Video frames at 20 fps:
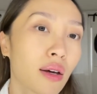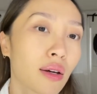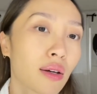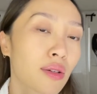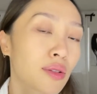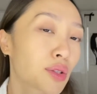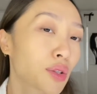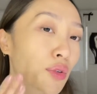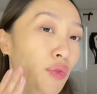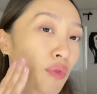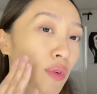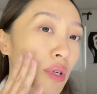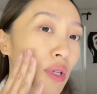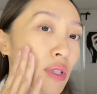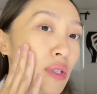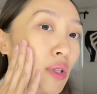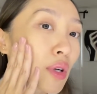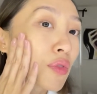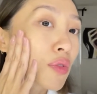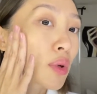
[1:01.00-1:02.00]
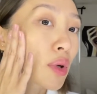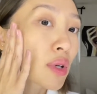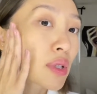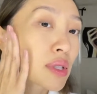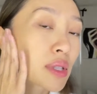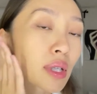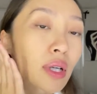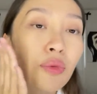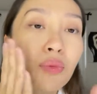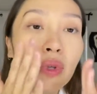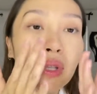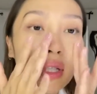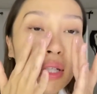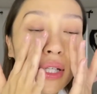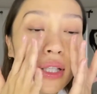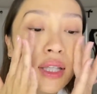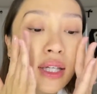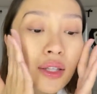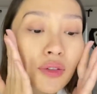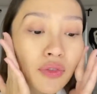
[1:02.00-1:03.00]
So first, of course, start with a
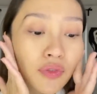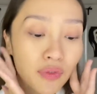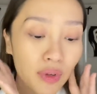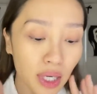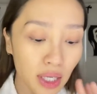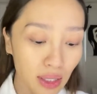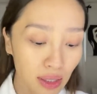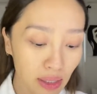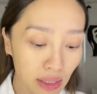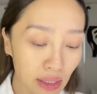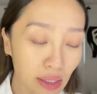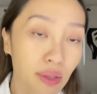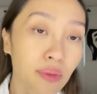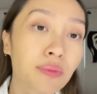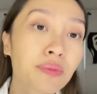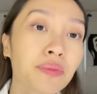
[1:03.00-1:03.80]
clean face.